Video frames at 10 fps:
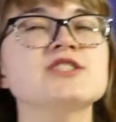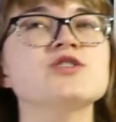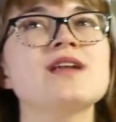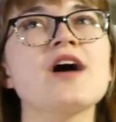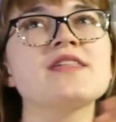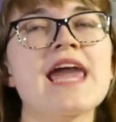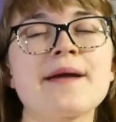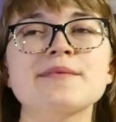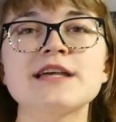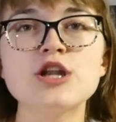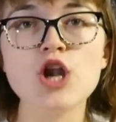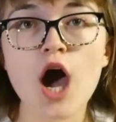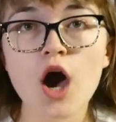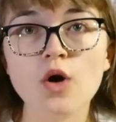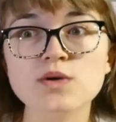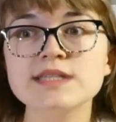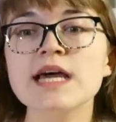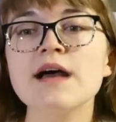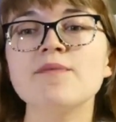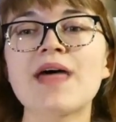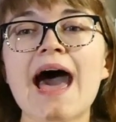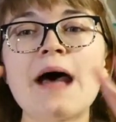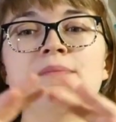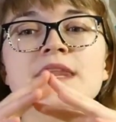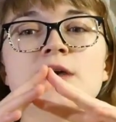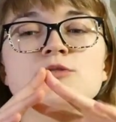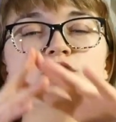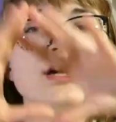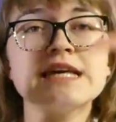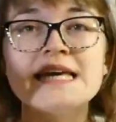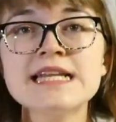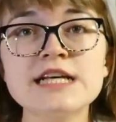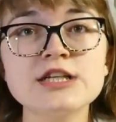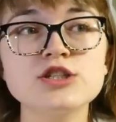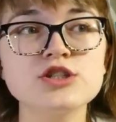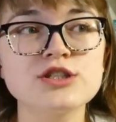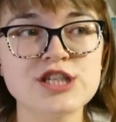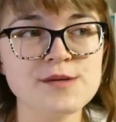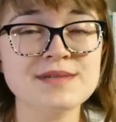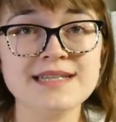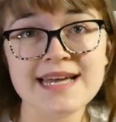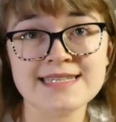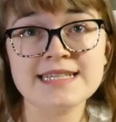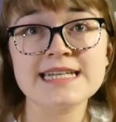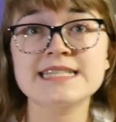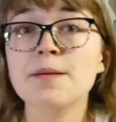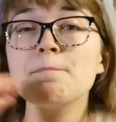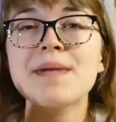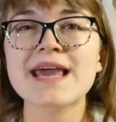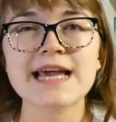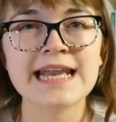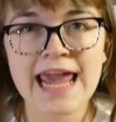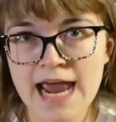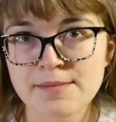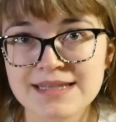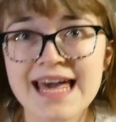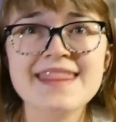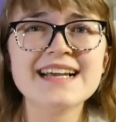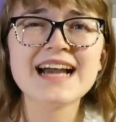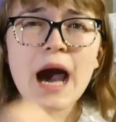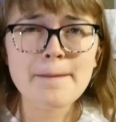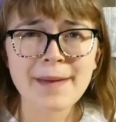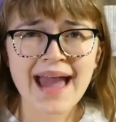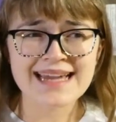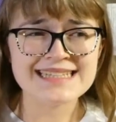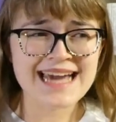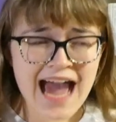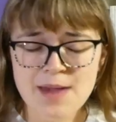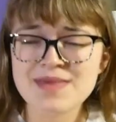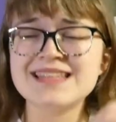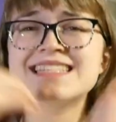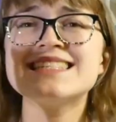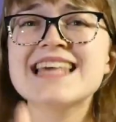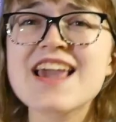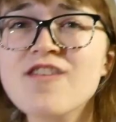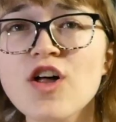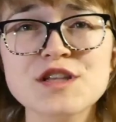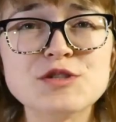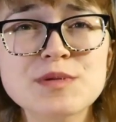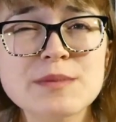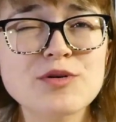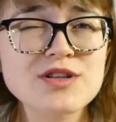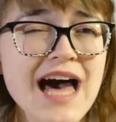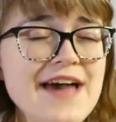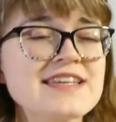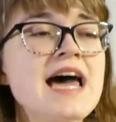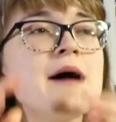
so now the amulet knows that it was in Jim's destiny to make an amulet and then come back in time and then save all these people's lives.